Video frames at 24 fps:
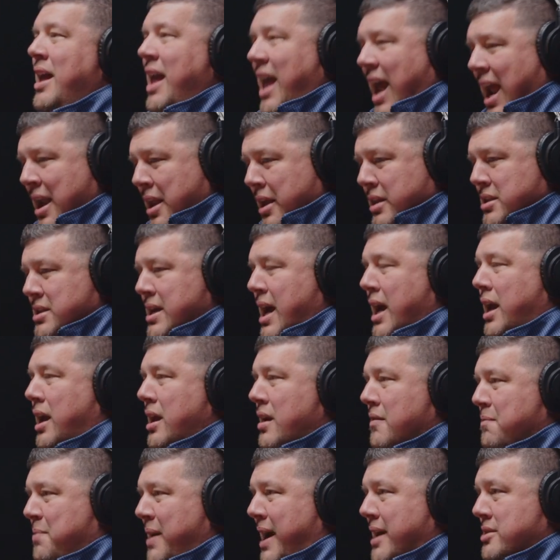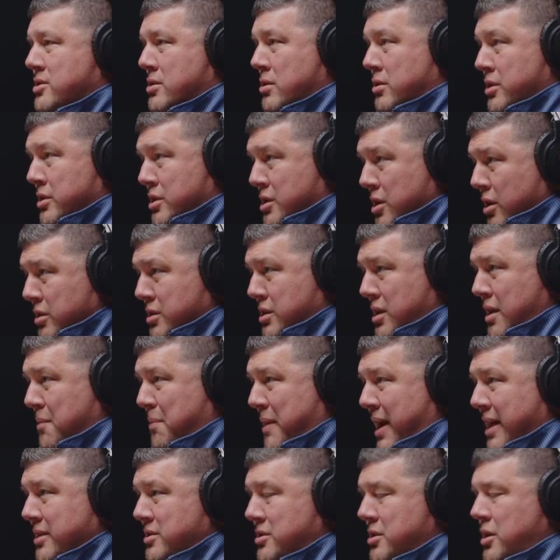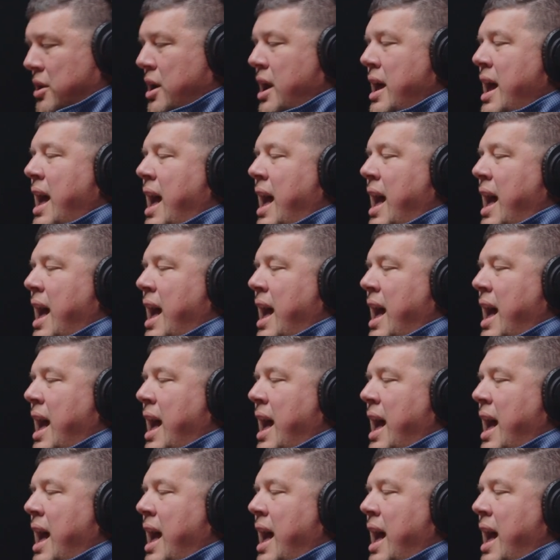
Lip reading: an executive pastor and associate pastor.